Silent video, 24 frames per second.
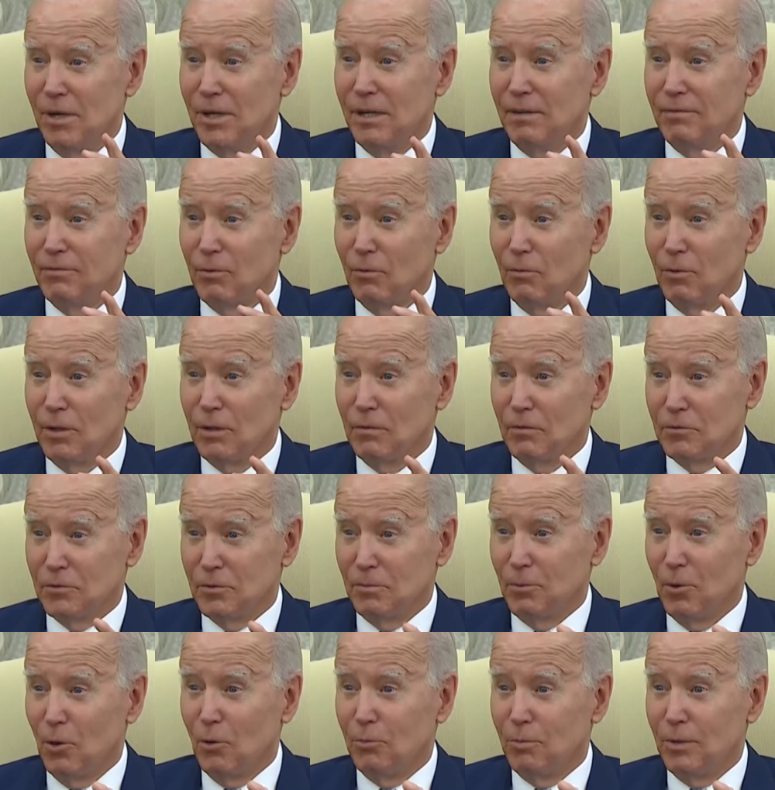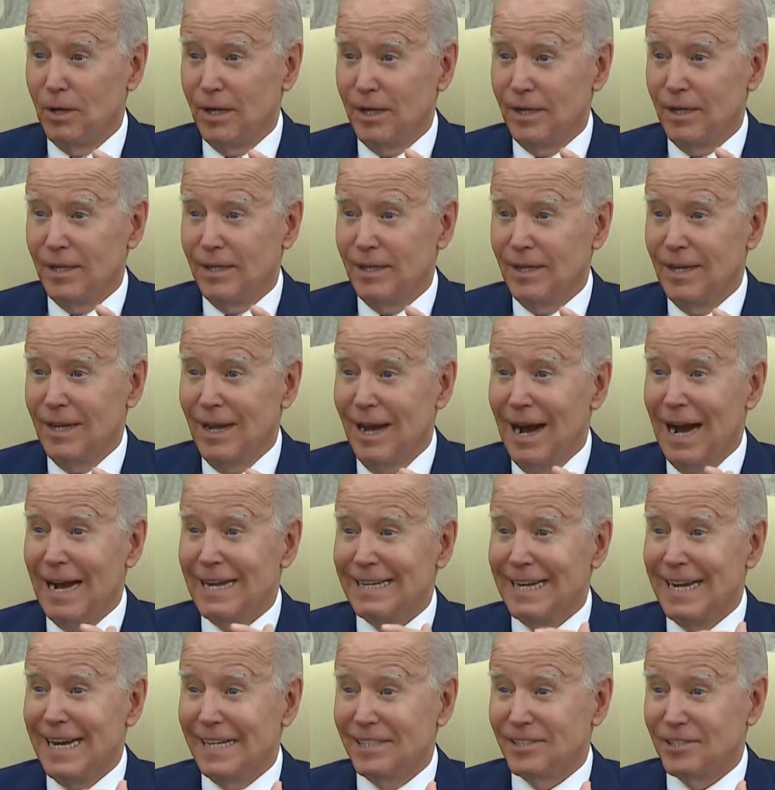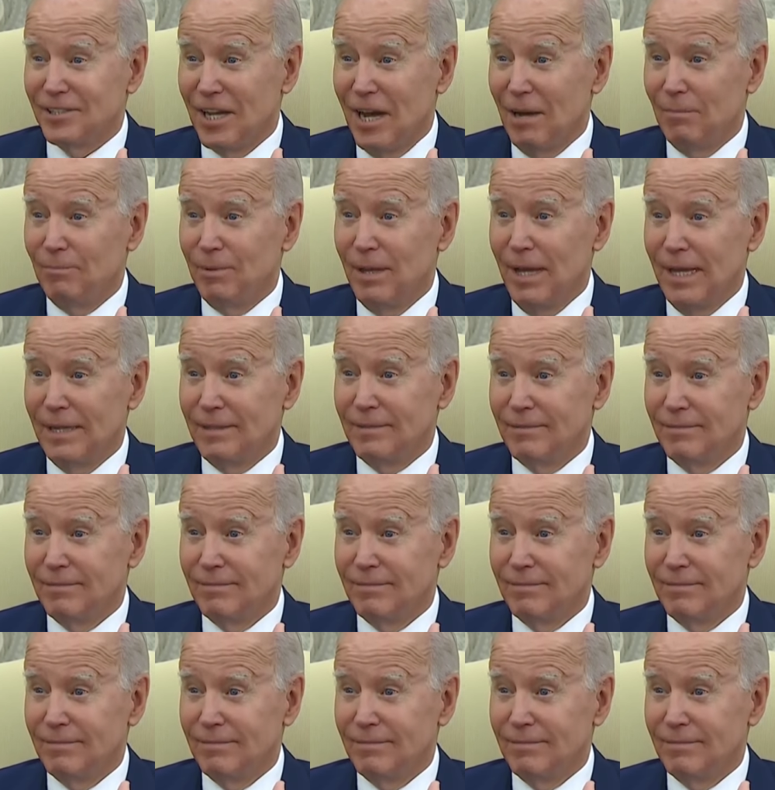money for what was appropriate. I can't stop that.